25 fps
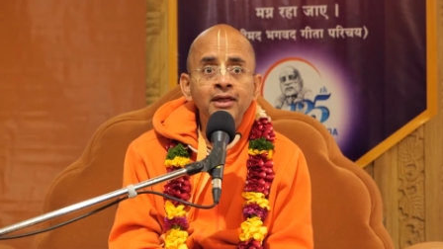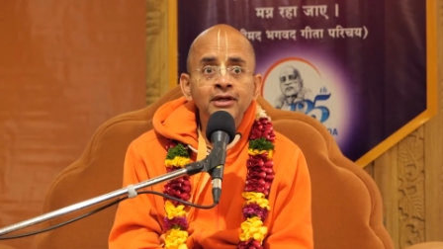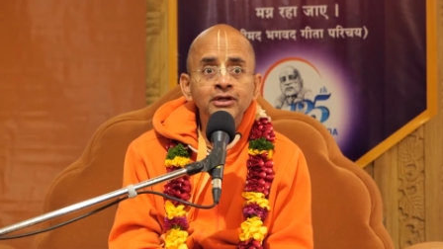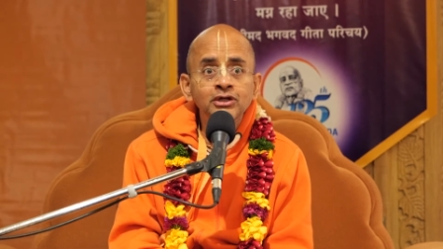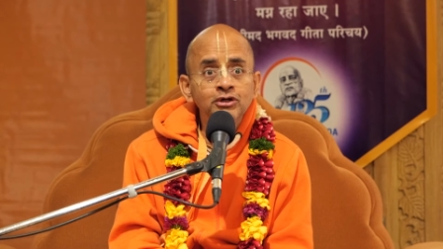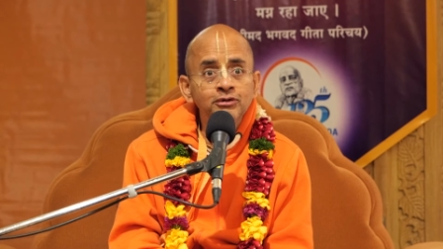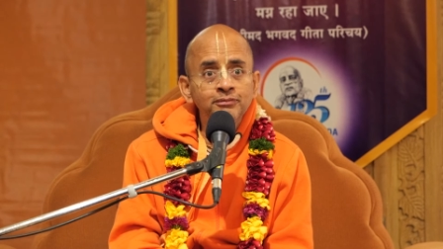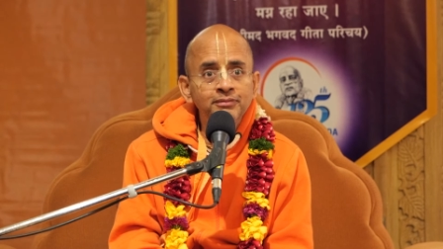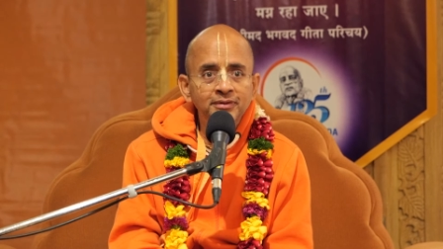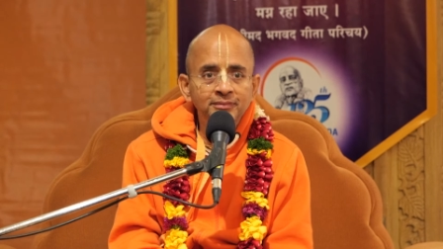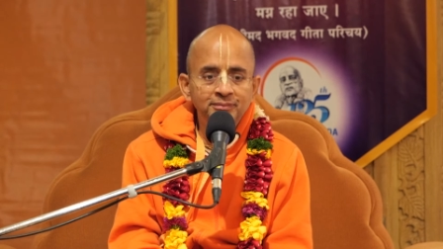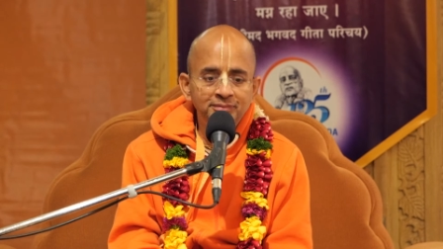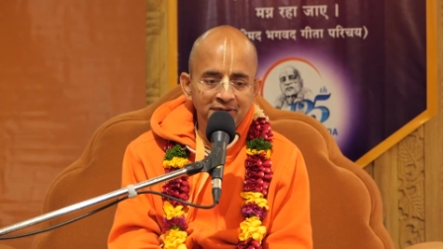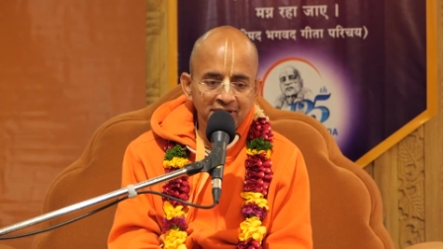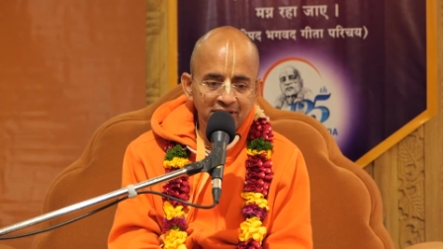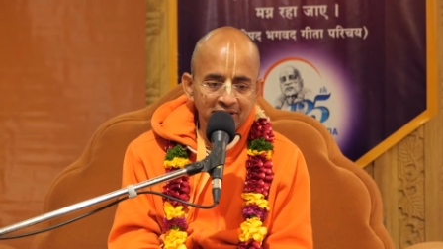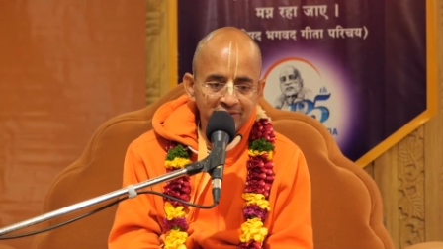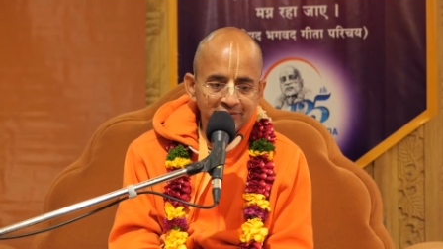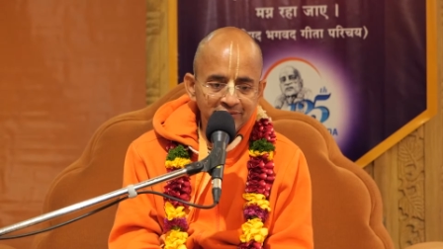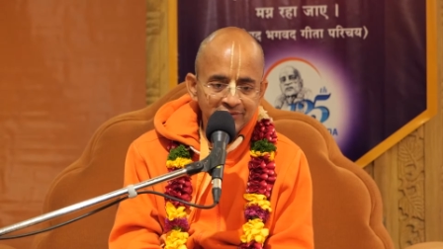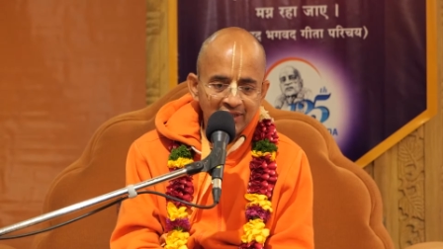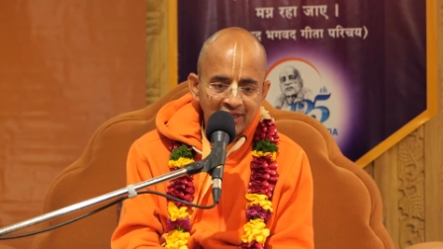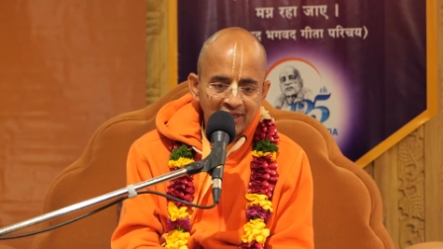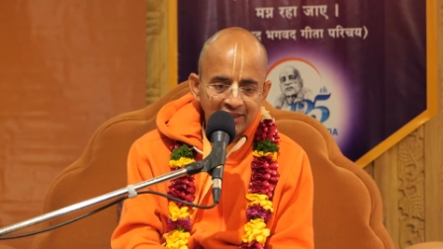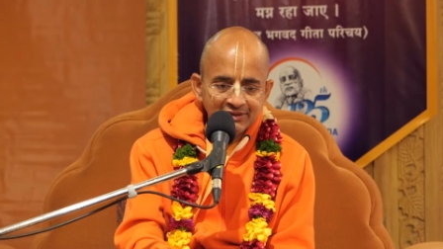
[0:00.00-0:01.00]
new
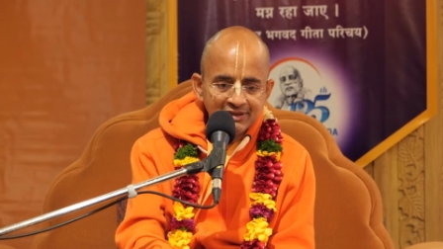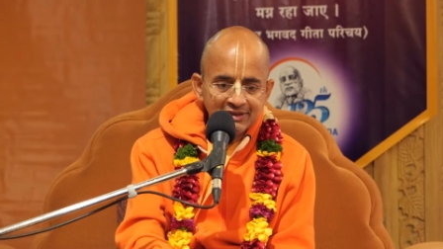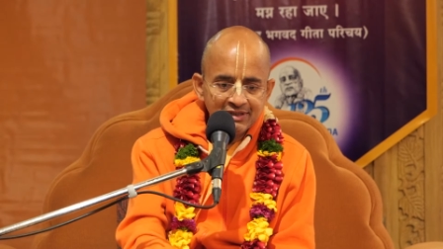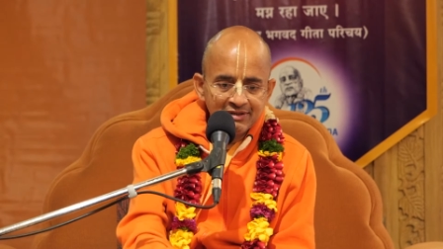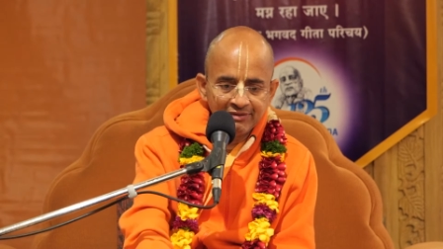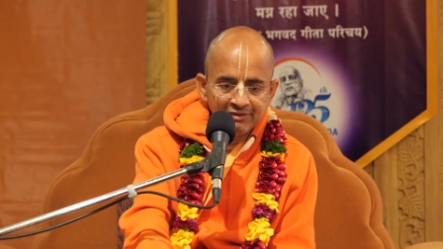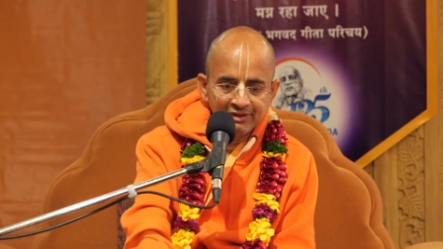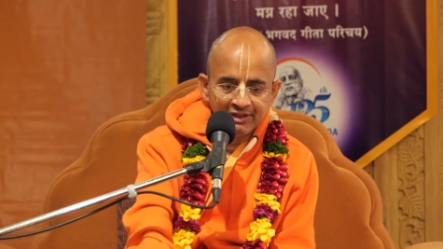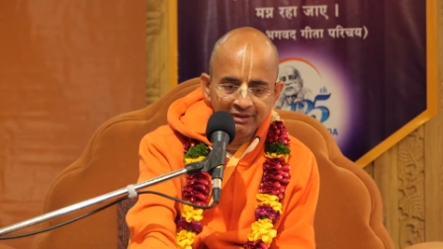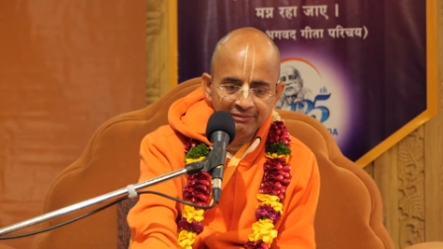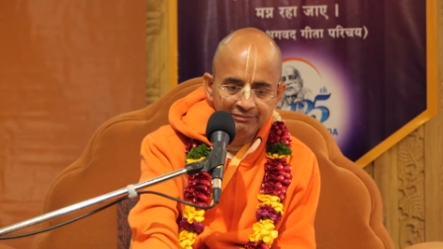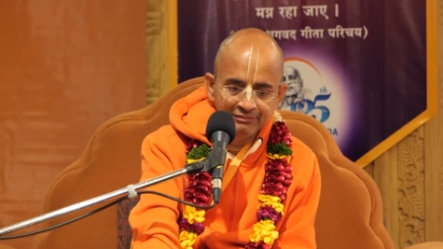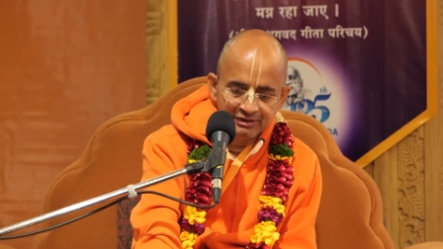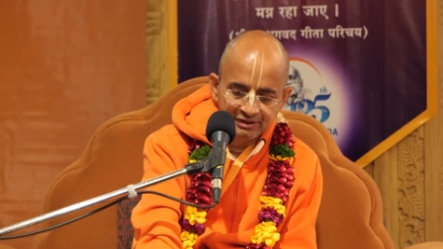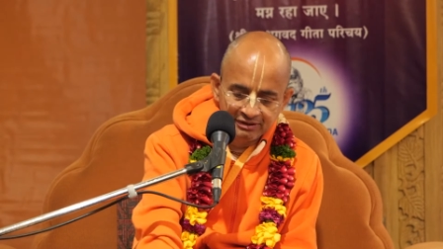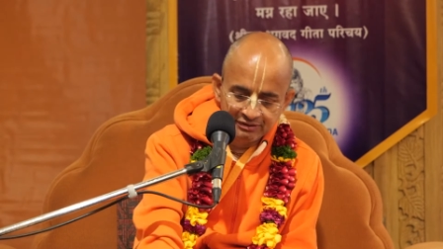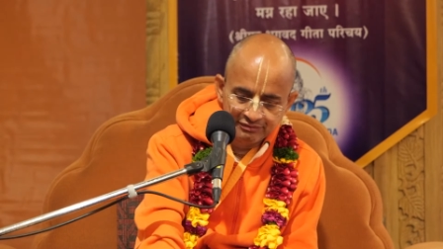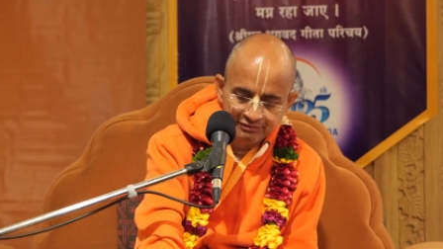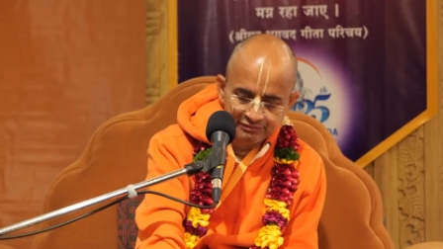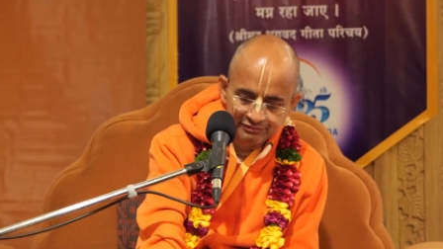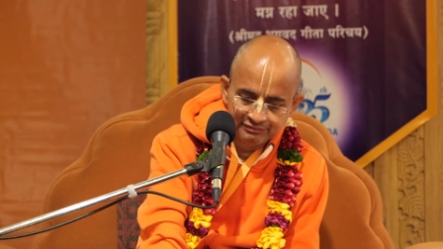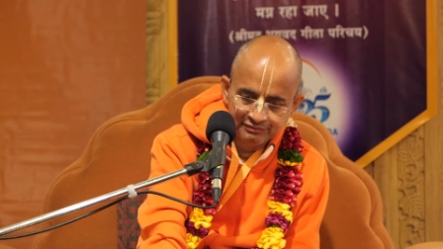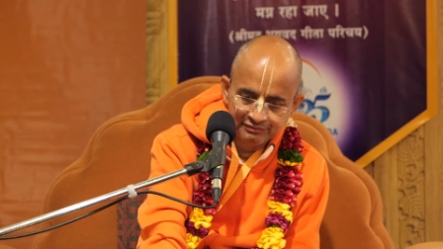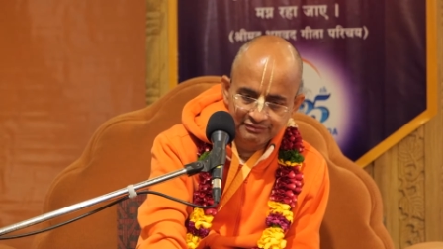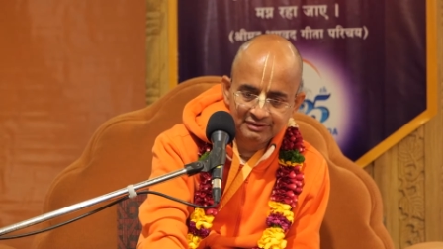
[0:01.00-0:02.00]
people? The answer will come
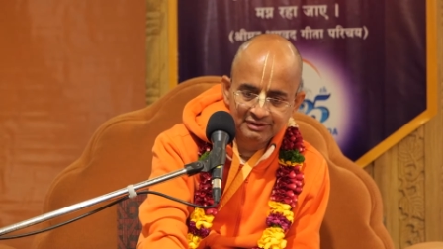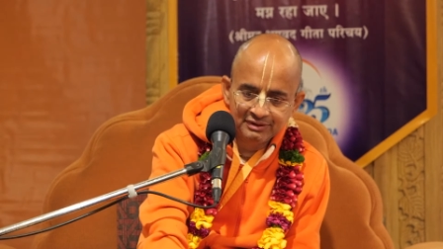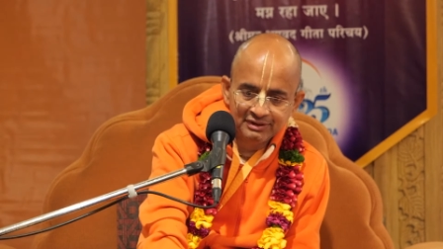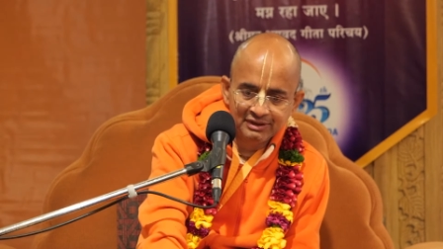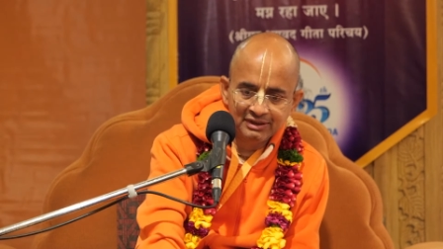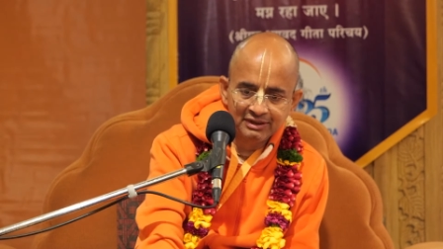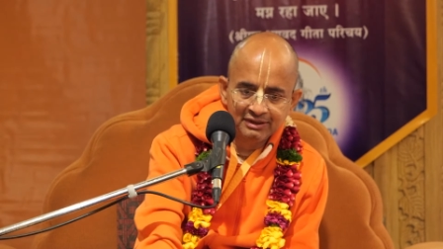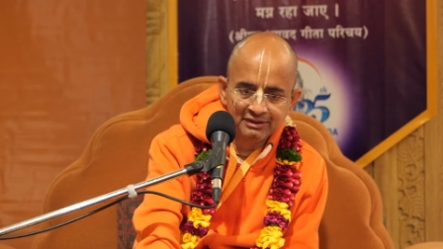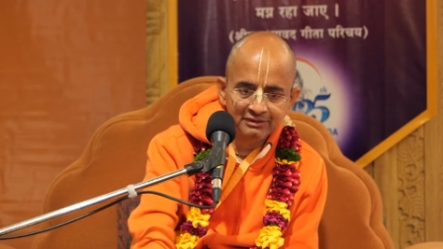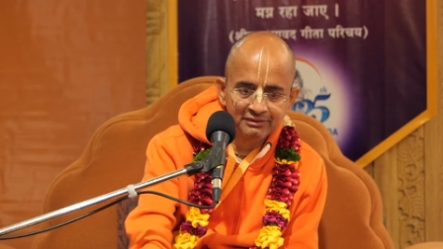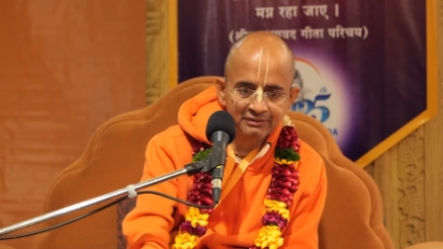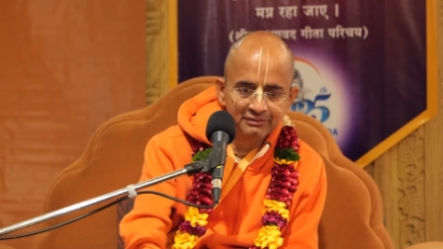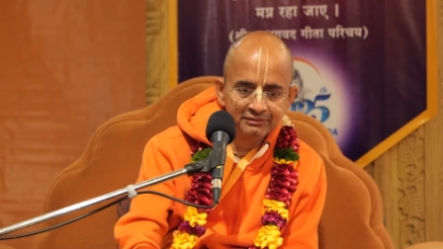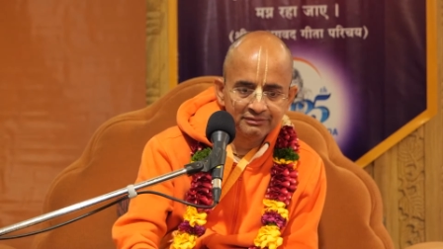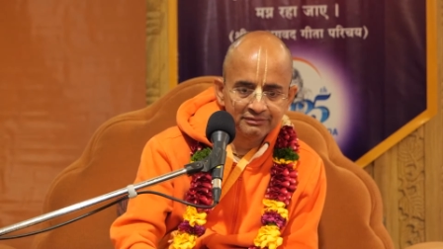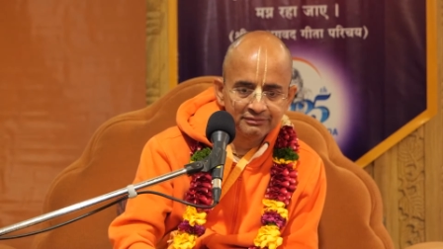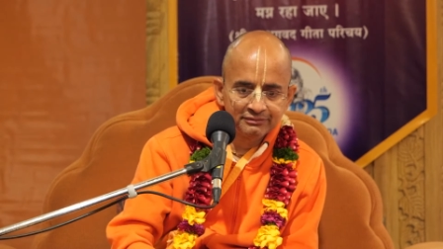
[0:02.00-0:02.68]
now. Yeah.